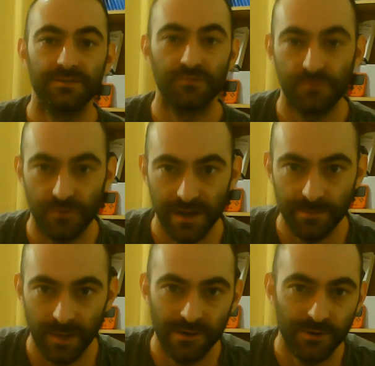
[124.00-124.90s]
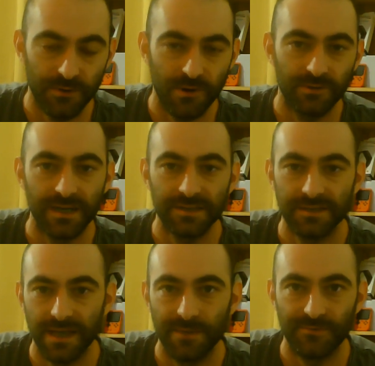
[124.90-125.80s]
for free, play all your old classic
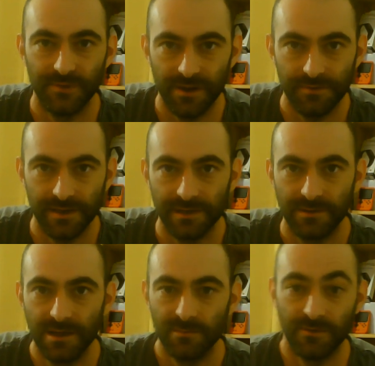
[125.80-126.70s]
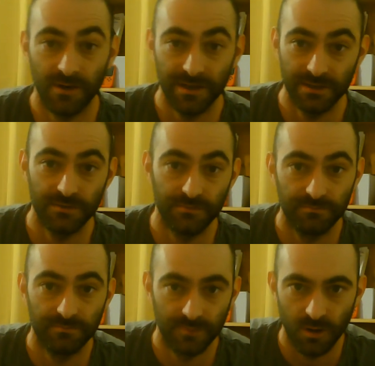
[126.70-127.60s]
games for nothing, provided you've
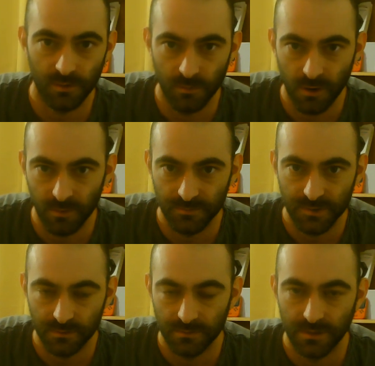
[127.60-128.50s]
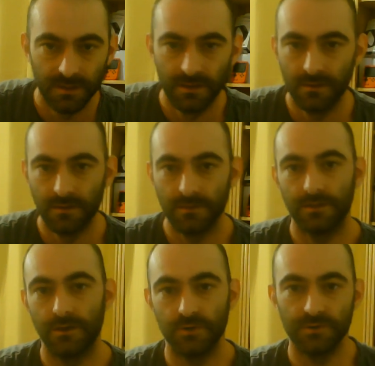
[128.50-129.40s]
got the ROMs, or you know,
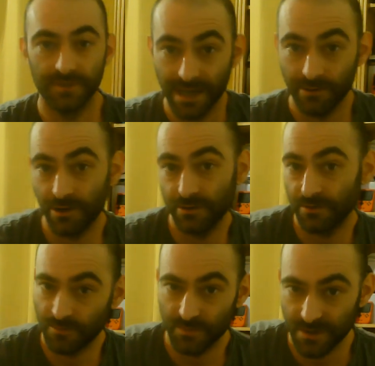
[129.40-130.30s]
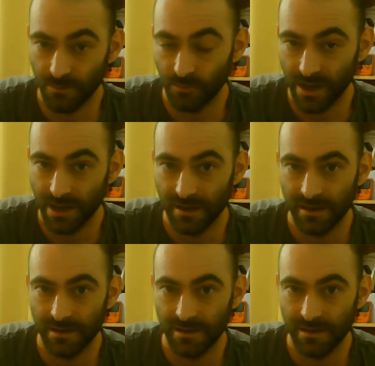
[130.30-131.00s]
you can download them from somewhere.